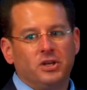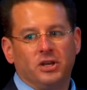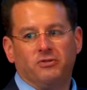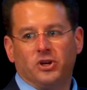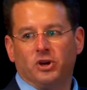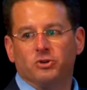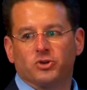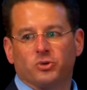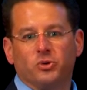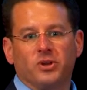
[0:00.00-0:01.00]
If it goes
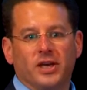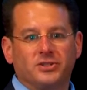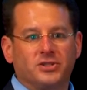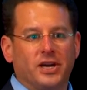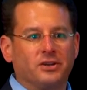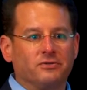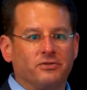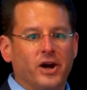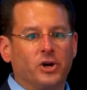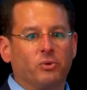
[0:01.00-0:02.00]
through to that second and
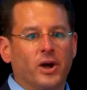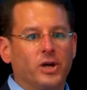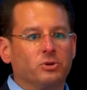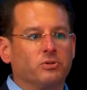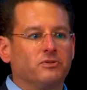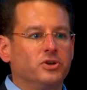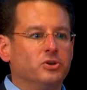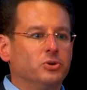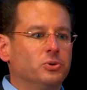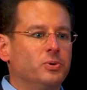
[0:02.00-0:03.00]
final round of
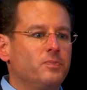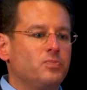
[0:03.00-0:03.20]
review,